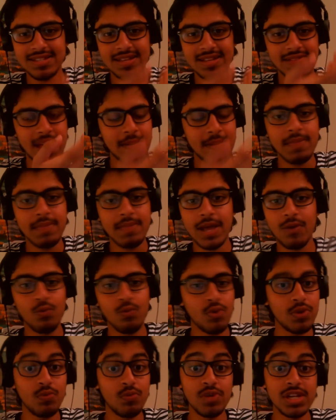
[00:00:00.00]
I'm like,
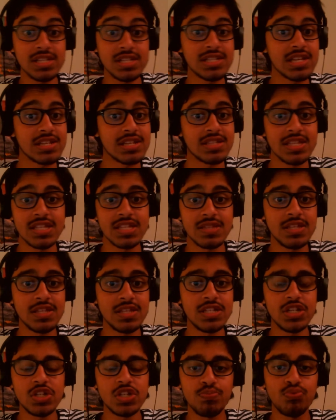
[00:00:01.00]
what is this?
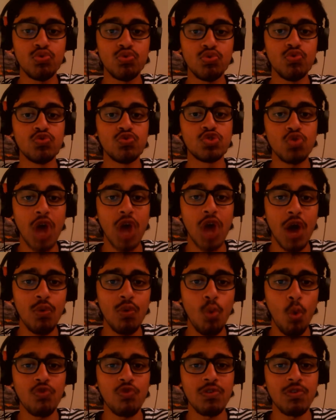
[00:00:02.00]
This just proves to you
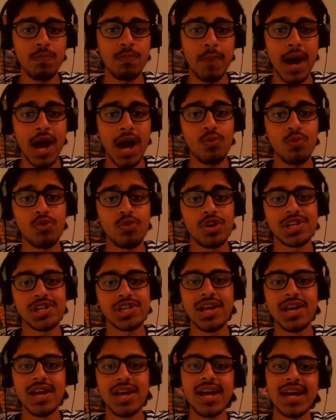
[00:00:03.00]
how overpowered,
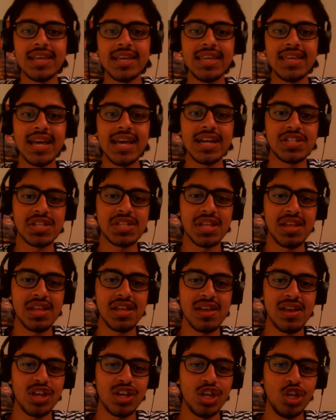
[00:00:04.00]
yet
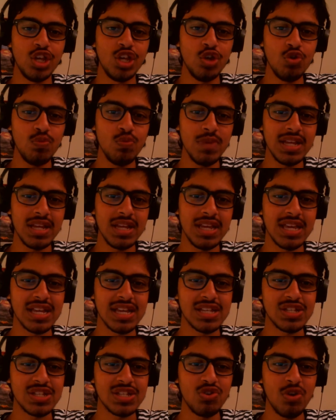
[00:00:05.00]
human
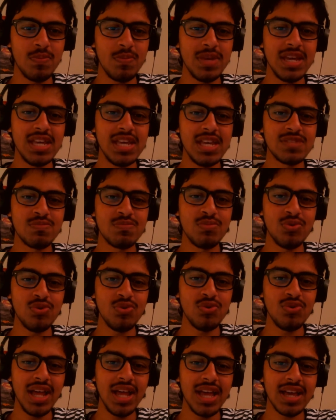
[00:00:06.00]
he is. You know what I mean? He's
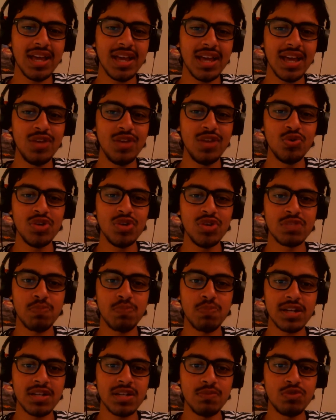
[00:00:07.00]
more like, you don't
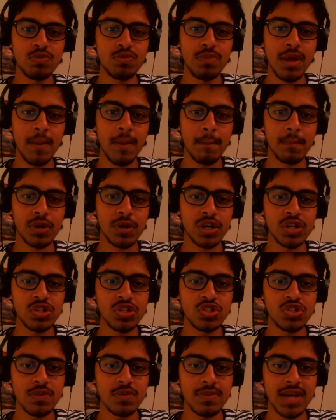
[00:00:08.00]
expect him to be a
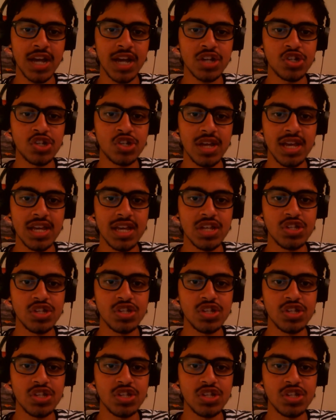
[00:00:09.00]
monster, but he actually is.